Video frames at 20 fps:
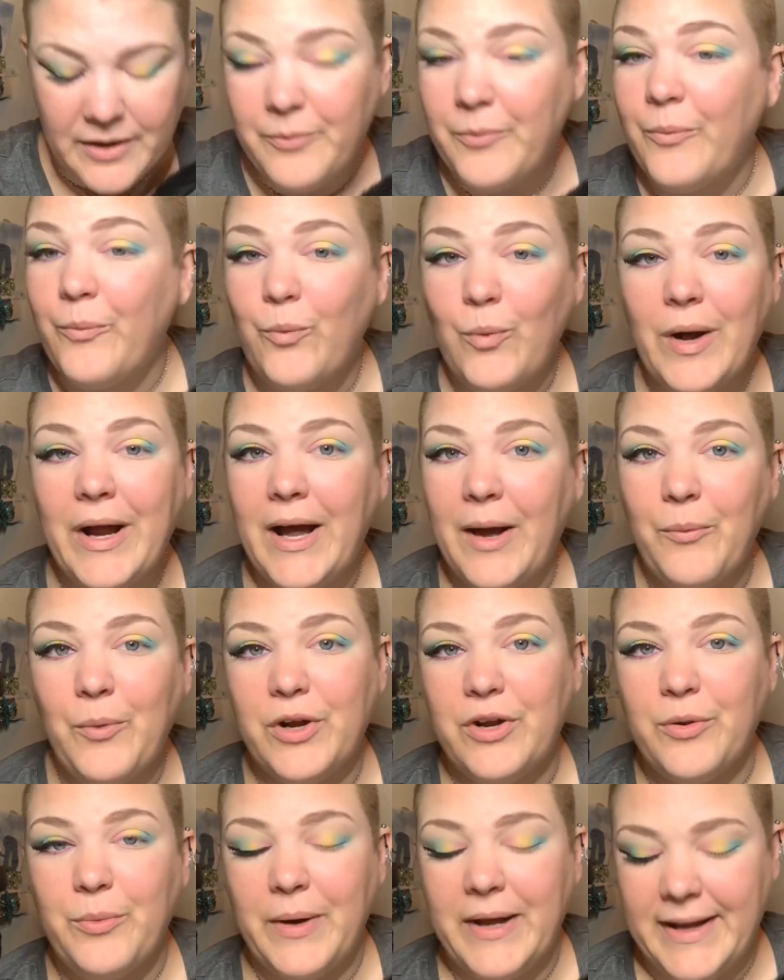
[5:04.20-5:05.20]
And I
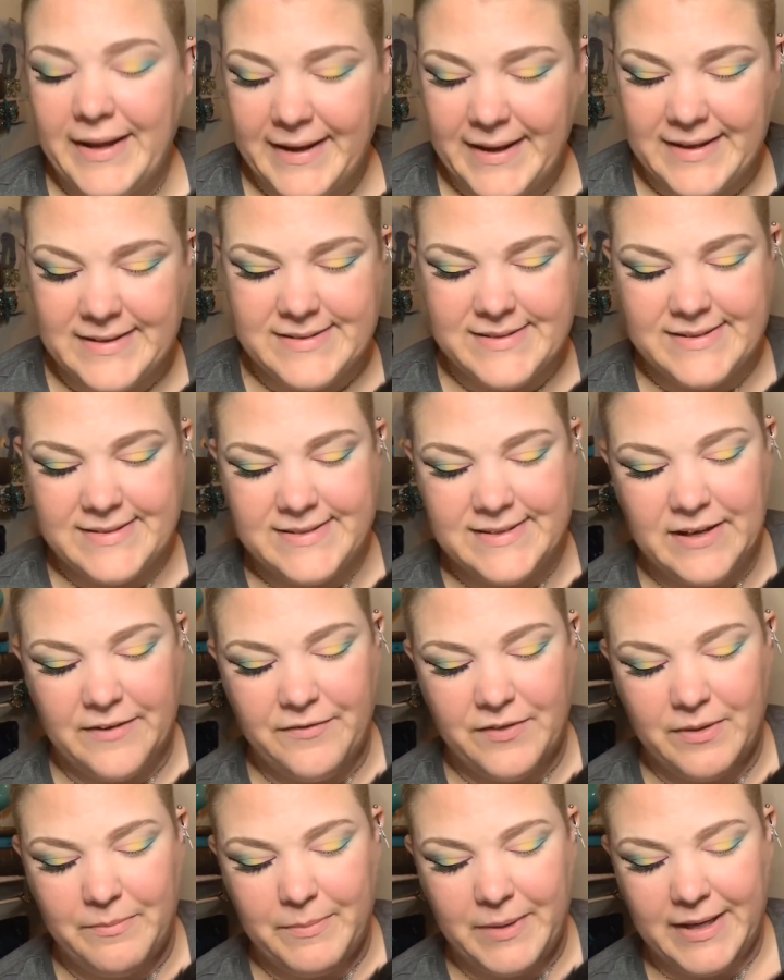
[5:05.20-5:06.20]
wonder why I get
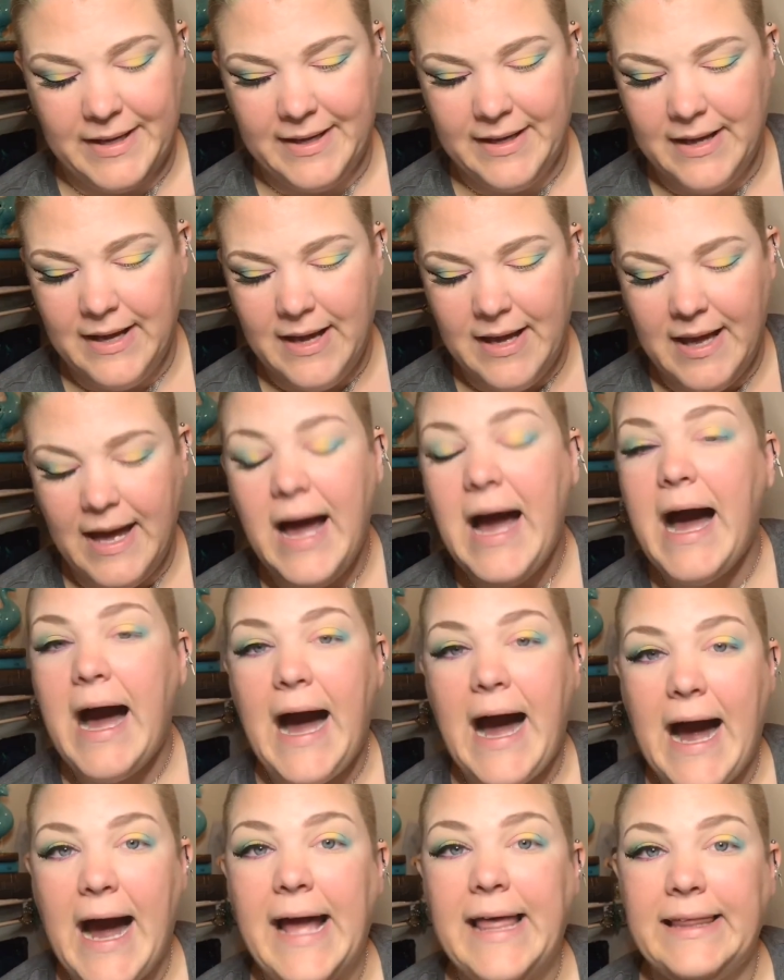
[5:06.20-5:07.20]
stuff in my
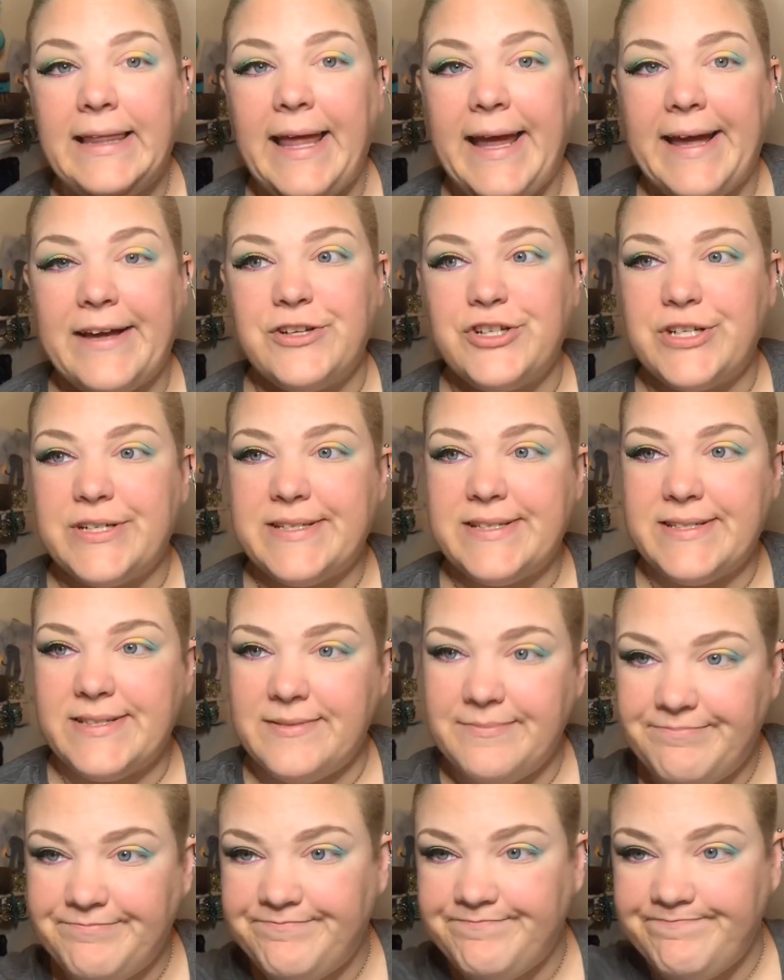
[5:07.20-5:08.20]
eyelashes.